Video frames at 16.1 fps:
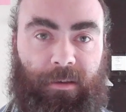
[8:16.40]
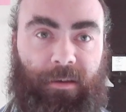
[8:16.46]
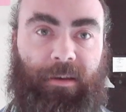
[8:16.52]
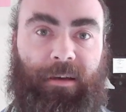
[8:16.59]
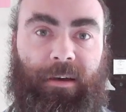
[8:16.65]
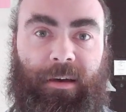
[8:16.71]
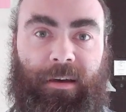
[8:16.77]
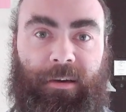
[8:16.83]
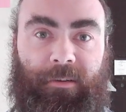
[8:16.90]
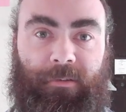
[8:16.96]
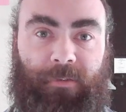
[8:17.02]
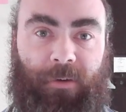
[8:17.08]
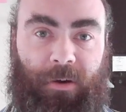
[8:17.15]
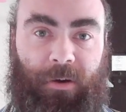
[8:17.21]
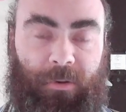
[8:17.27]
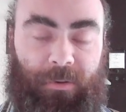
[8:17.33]
I've
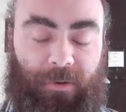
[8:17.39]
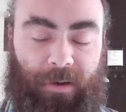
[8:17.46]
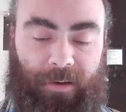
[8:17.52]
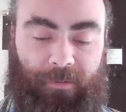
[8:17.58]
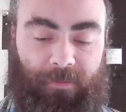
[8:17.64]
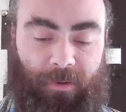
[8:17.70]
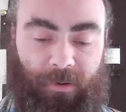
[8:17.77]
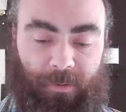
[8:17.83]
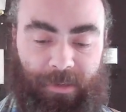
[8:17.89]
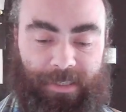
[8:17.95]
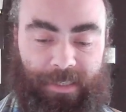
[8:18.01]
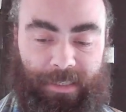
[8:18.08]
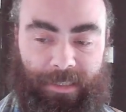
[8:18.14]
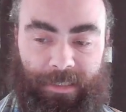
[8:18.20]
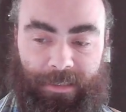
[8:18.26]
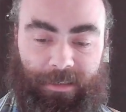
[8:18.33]
always
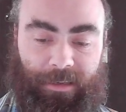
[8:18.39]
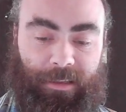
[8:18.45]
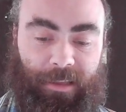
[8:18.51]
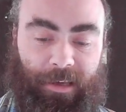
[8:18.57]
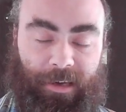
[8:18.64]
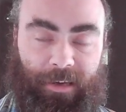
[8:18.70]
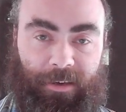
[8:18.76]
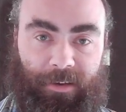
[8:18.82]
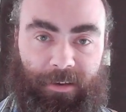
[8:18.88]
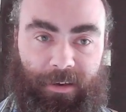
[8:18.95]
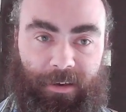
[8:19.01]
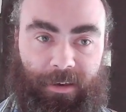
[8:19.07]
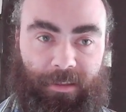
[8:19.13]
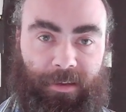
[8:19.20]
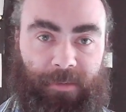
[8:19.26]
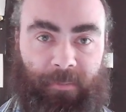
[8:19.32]
seen, like,
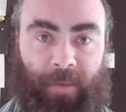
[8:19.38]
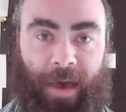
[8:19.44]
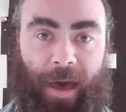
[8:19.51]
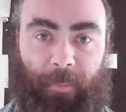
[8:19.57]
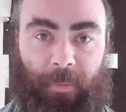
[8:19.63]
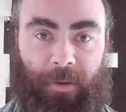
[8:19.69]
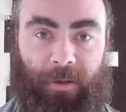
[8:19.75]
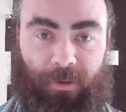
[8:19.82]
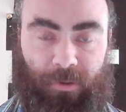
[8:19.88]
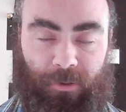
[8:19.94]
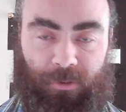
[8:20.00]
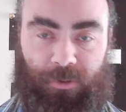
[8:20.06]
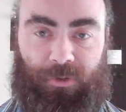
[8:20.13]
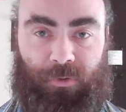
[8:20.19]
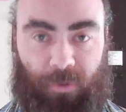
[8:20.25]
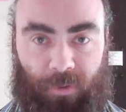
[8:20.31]
this map, and you can
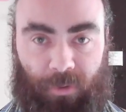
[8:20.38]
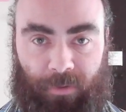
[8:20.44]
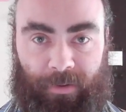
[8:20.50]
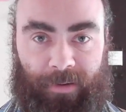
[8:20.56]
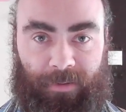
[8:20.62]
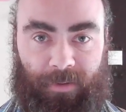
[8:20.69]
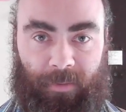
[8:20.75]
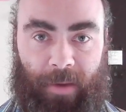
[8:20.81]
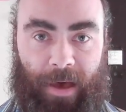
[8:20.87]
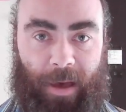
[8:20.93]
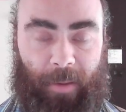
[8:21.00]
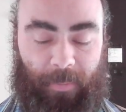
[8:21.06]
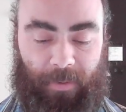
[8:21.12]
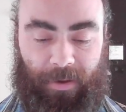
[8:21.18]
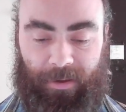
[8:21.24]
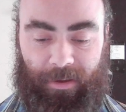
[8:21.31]
scroll around the
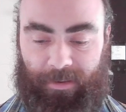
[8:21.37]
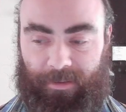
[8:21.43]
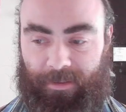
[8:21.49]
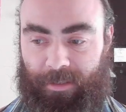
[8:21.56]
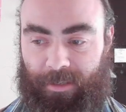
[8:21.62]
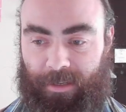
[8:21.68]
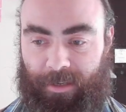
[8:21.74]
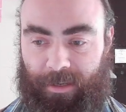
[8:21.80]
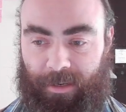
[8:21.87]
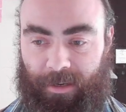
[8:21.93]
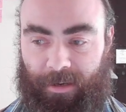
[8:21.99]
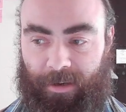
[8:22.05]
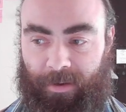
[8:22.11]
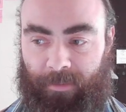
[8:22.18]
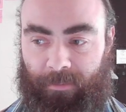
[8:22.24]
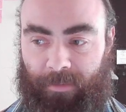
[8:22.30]
map, and
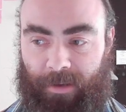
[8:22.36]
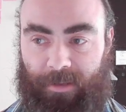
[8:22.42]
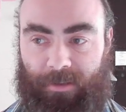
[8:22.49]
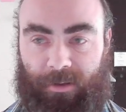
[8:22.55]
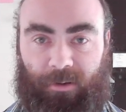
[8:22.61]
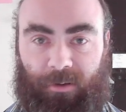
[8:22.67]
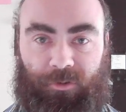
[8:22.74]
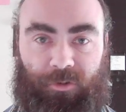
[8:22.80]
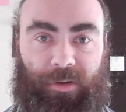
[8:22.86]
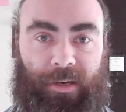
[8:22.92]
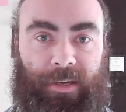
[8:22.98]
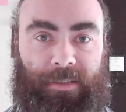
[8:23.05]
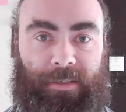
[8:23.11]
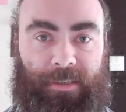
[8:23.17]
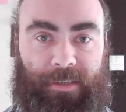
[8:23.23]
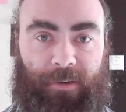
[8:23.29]
it's got
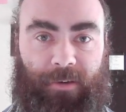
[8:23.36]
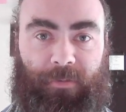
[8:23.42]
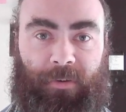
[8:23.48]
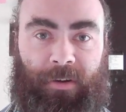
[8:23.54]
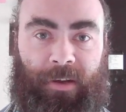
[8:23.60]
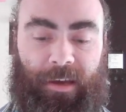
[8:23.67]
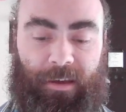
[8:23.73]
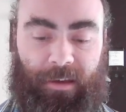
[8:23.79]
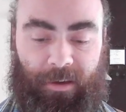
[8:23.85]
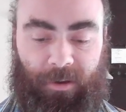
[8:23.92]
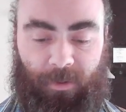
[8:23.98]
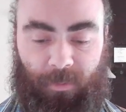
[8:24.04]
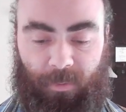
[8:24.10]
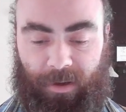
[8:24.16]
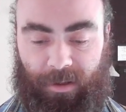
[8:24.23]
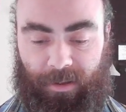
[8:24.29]
trees and stuff on it.
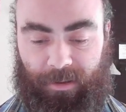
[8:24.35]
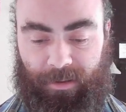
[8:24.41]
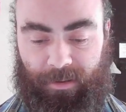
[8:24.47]
Well,